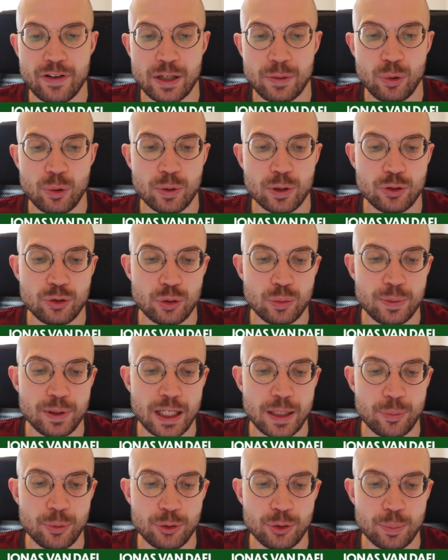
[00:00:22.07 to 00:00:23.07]
and we want to be
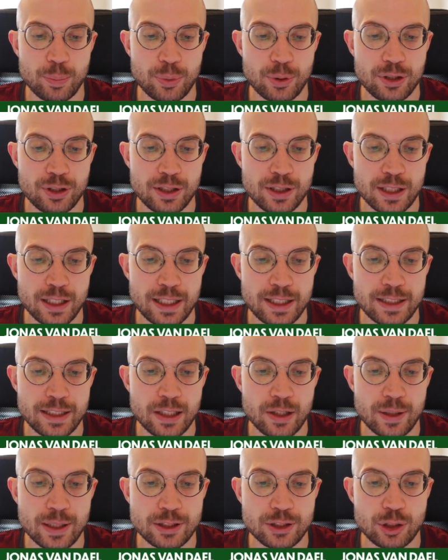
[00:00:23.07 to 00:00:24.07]
able to put the knight
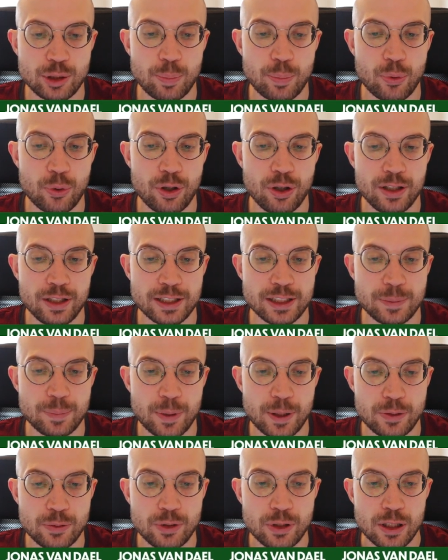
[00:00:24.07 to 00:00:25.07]
here and support this
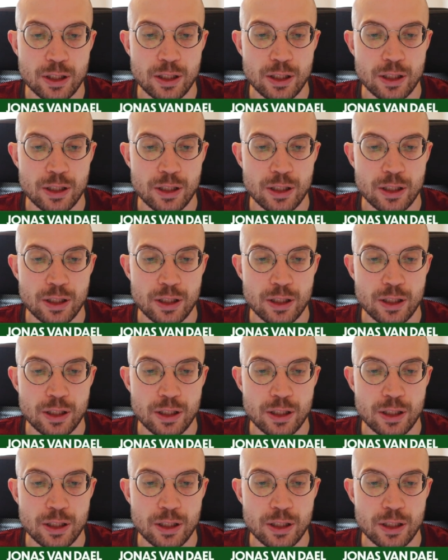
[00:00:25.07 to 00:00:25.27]
pawn,